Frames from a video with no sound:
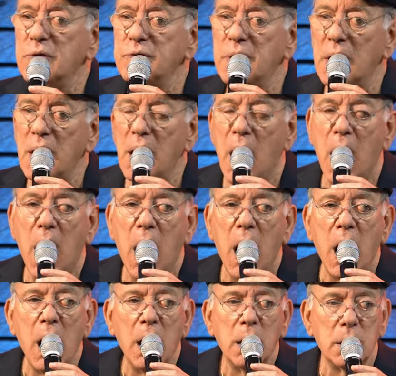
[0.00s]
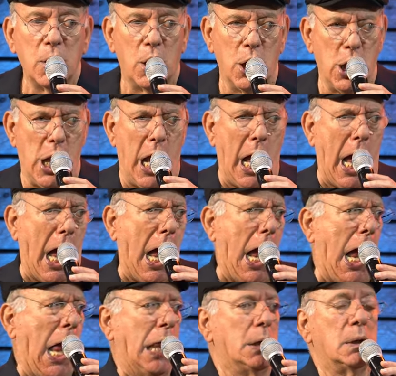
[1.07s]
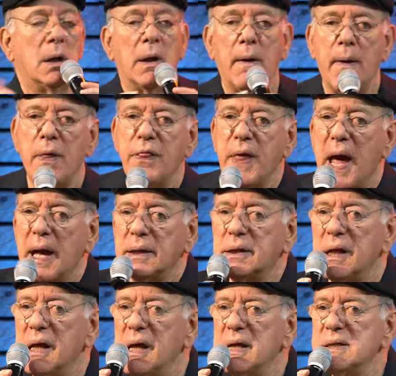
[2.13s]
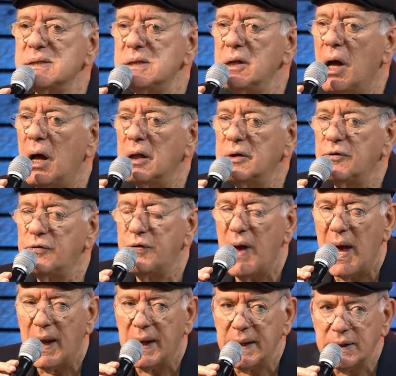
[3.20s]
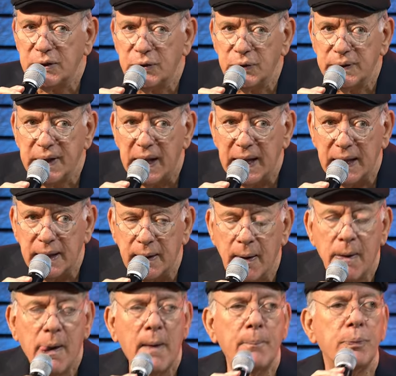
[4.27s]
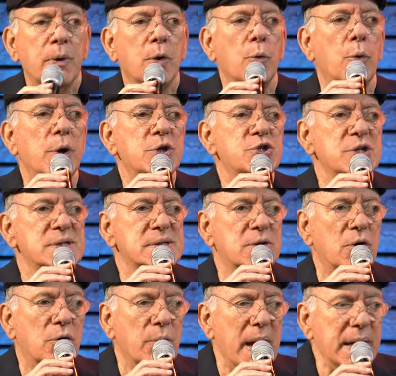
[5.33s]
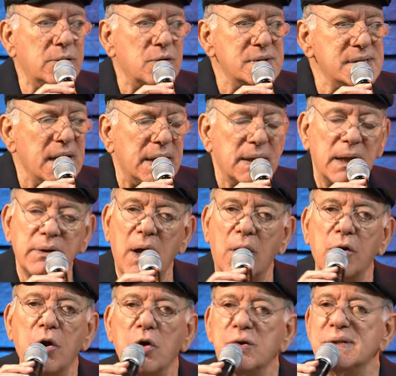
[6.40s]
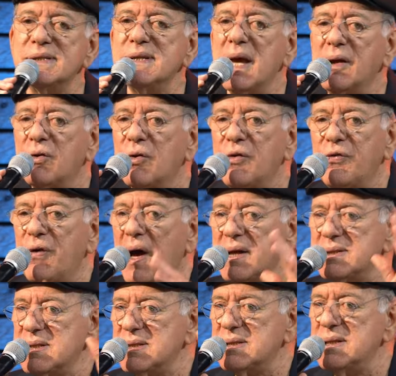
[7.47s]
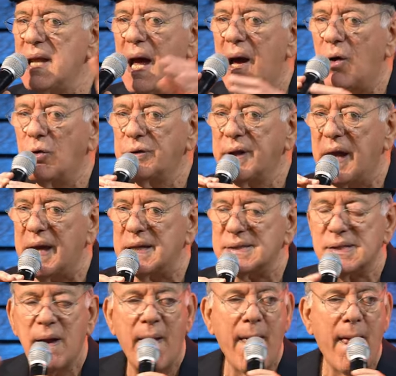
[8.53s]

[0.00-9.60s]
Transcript: of the law, that is not valid today, which is correct to say that there are no sacrifices nowadays.